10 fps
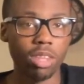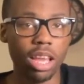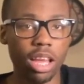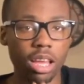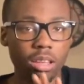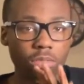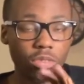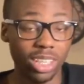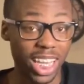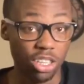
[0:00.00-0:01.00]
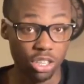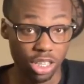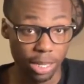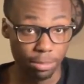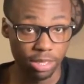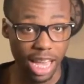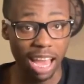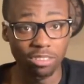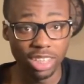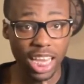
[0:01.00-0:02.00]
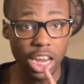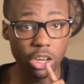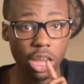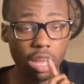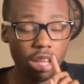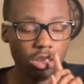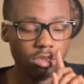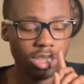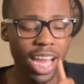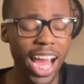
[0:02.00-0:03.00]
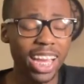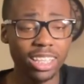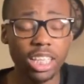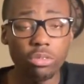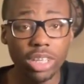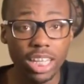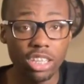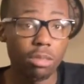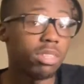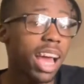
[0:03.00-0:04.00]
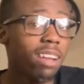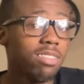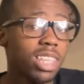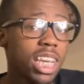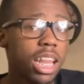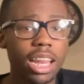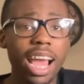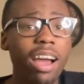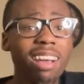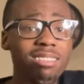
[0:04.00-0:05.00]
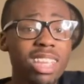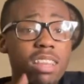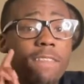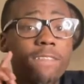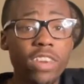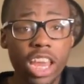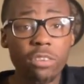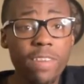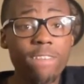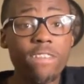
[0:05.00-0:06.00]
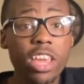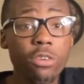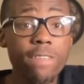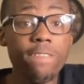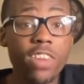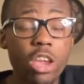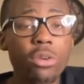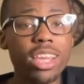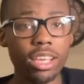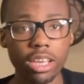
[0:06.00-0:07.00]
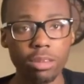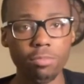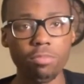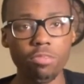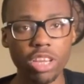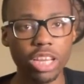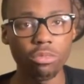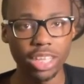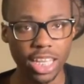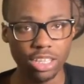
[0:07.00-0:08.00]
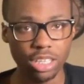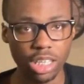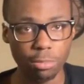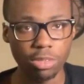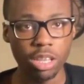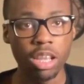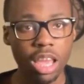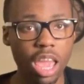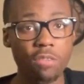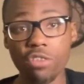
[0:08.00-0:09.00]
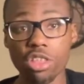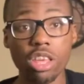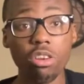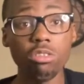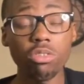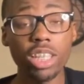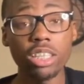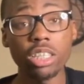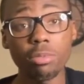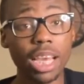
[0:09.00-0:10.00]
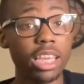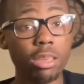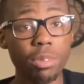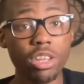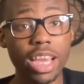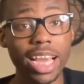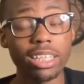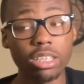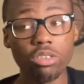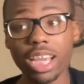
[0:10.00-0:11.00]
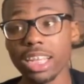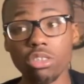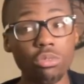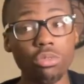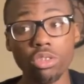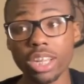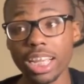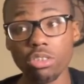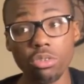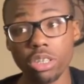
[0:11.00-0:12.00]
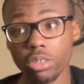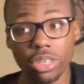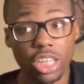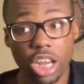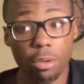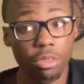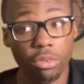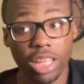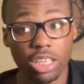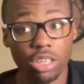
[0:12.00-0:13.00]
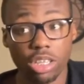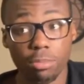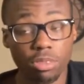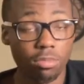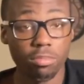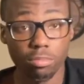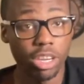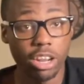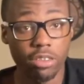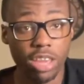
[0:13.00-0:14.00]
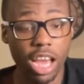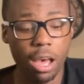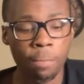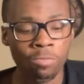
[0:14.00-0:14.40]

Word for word: of relationships. I've seen toxic relationships. I've seen, now I've seen very, very, very good, good relationships. And for those relationships, I commend you guys. You guys do, you guys doing a great job with the relationships. I'm proud of y'all.